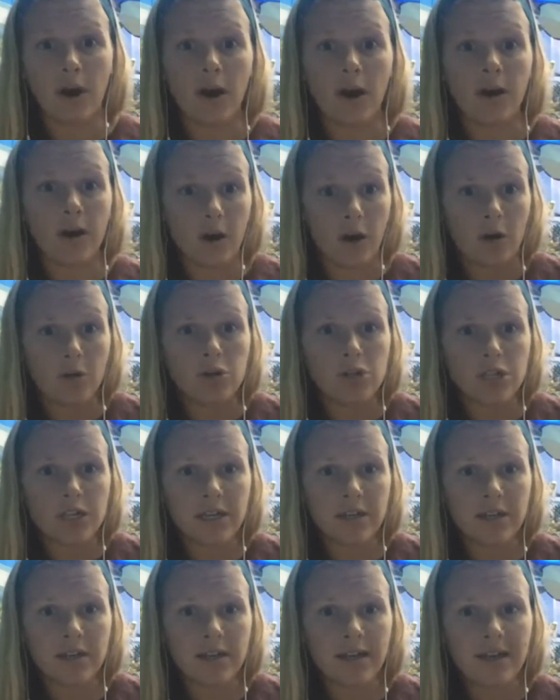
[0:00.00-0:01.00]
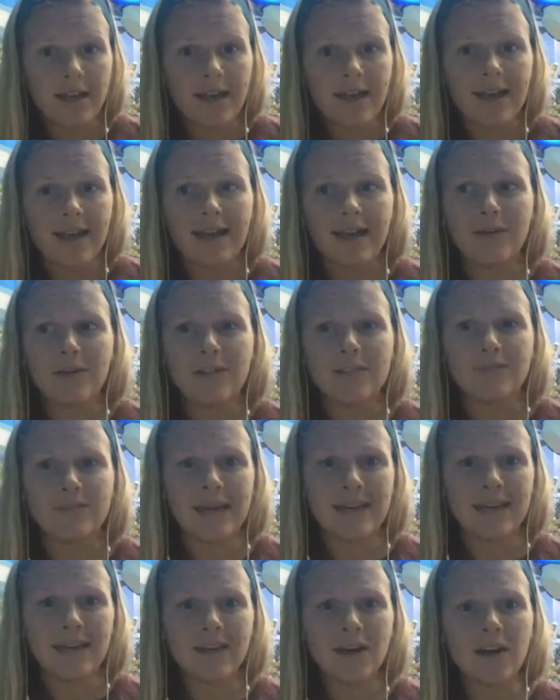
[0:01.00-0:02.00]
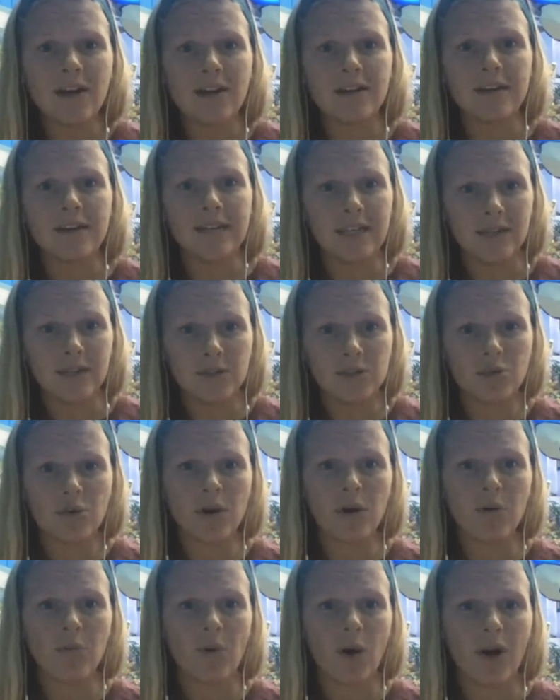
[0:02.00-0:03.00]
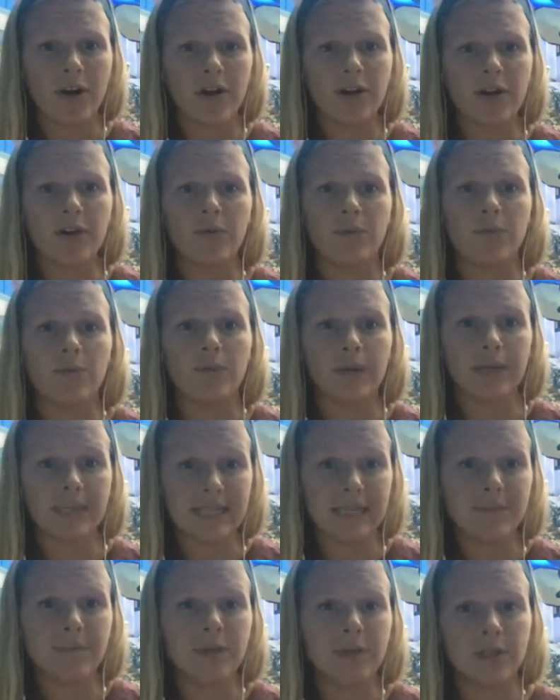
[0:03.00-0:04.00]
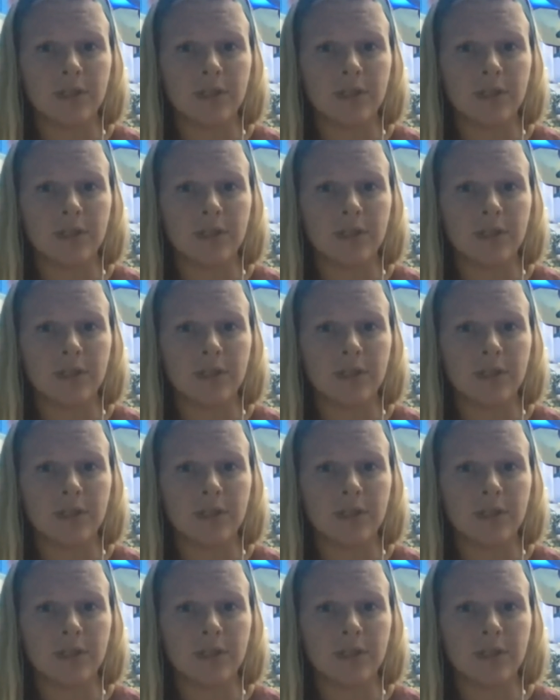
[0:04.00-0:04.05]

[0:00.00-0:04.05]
ocean, and it was making our nearshore water really